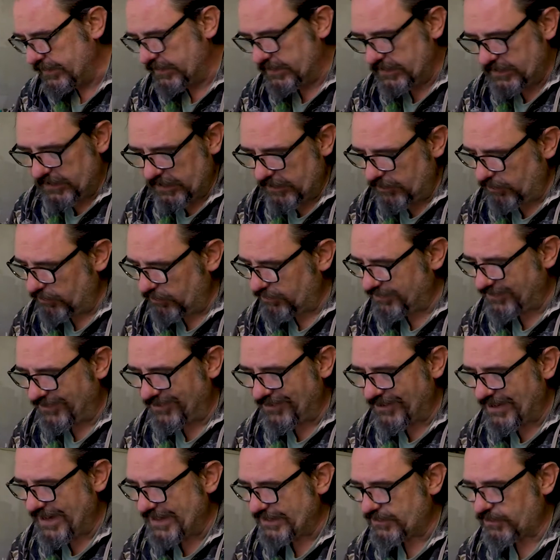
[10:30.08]
It looks
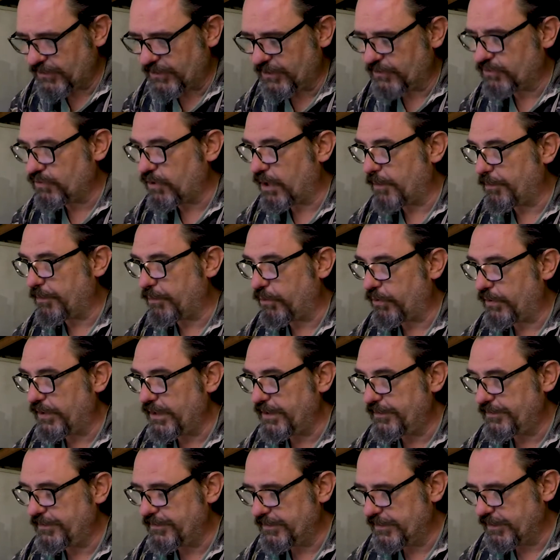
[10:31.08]
great on a top
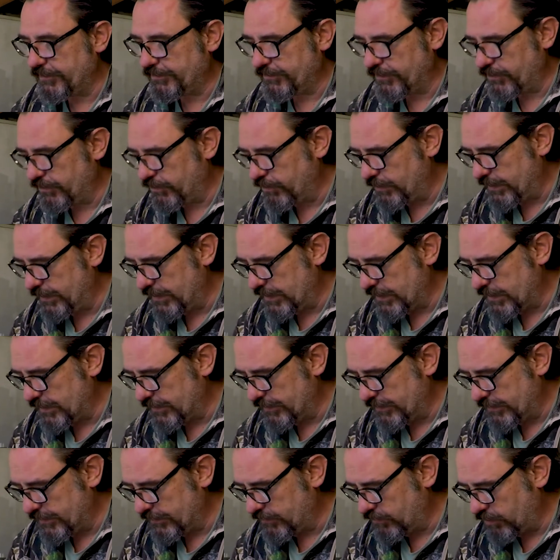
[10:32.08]
water if you're doing a
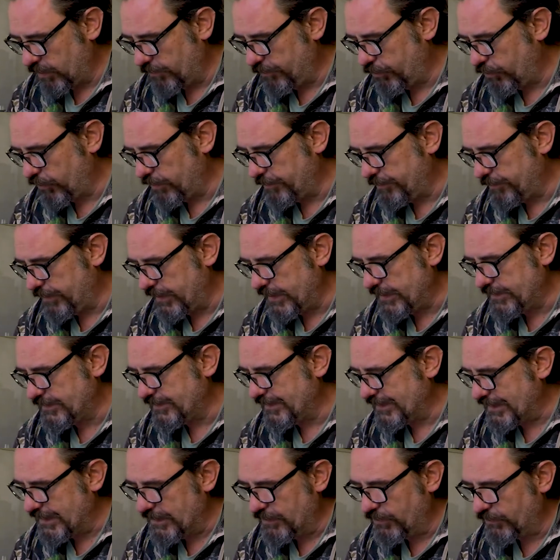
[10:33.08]
top water bait,
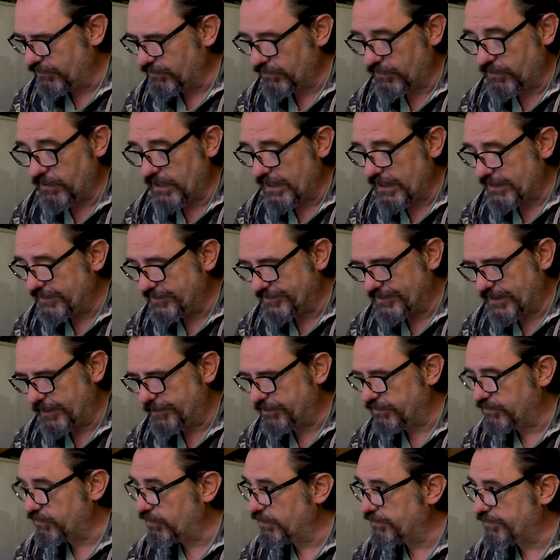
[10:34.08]
and it looks great
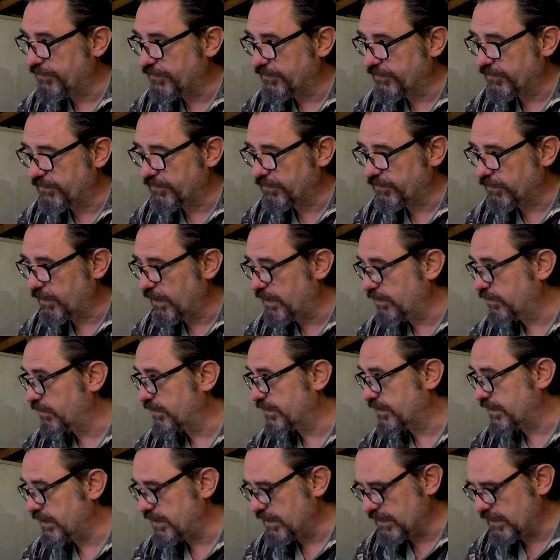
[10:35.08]
subsurface as well, or at any